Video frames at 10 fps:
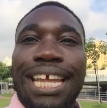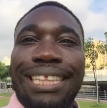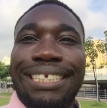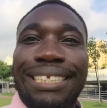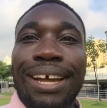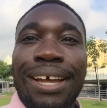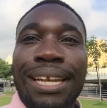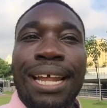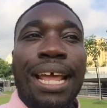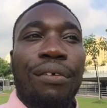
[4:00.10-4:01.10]
to get this
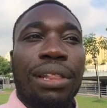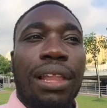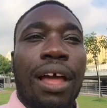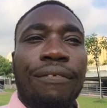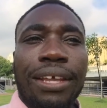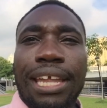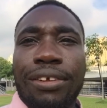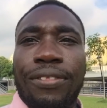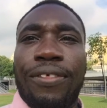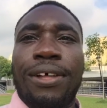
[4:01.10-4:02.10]
done. I would love to
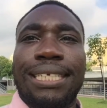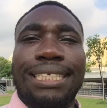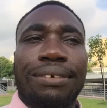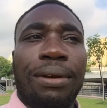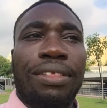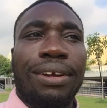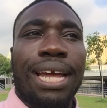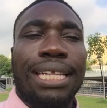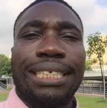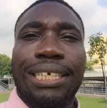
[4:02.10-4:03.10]
get your thoughts as to whether or
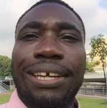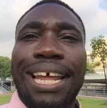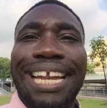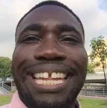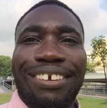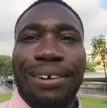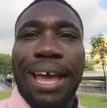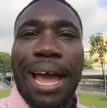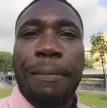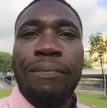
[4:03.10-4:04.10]
not this is a good idea or
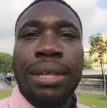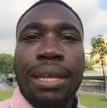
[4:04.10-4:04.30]
not.